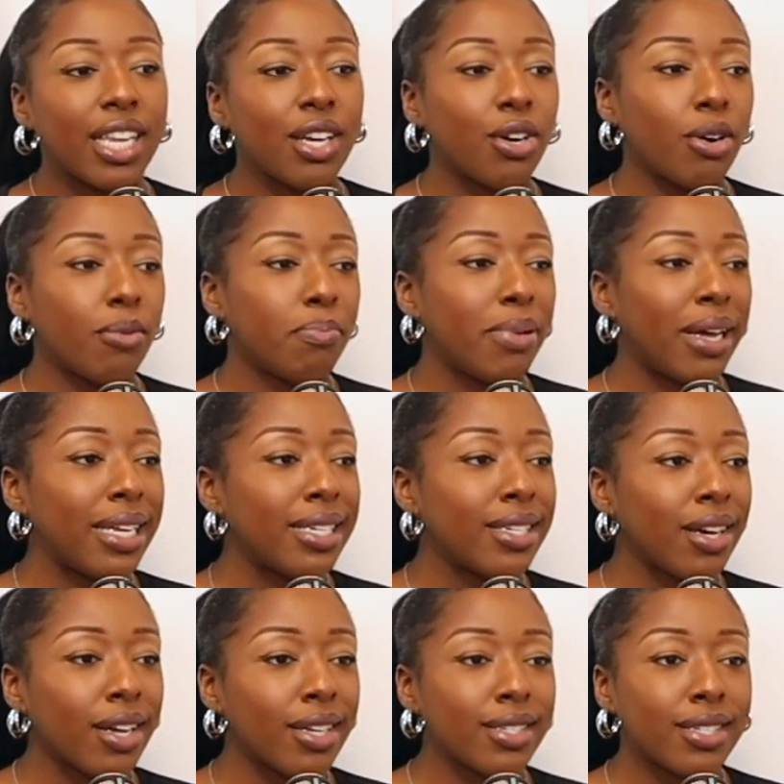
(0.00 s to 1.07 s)
they got belly
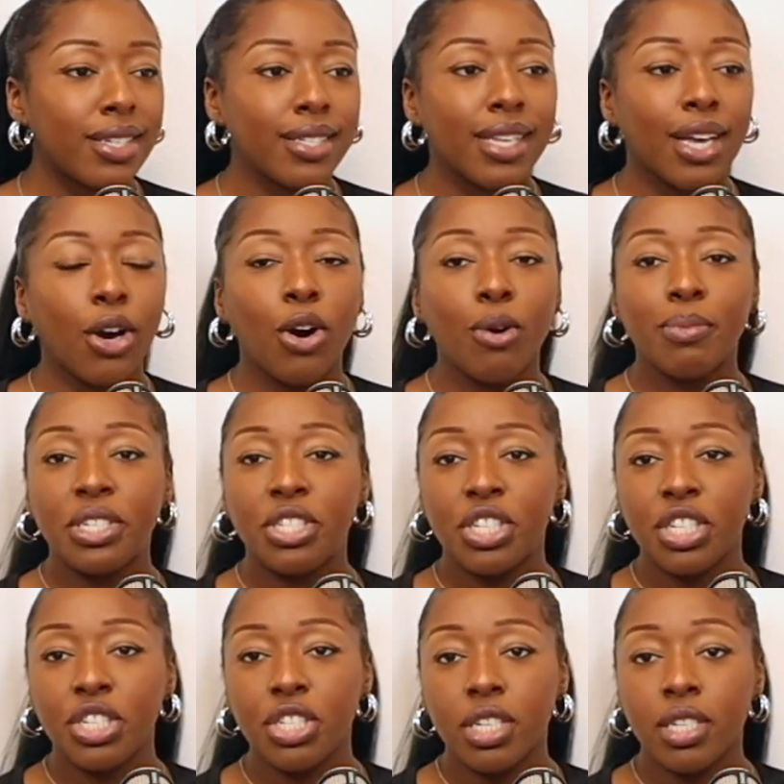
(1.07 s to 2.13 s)
dancers, they got a
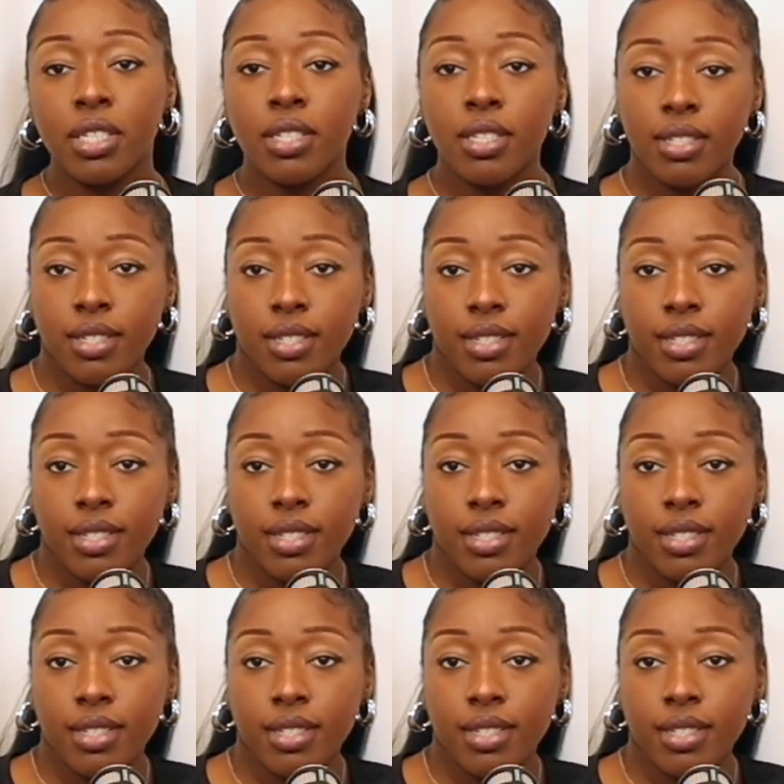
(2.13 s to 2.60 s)
magician.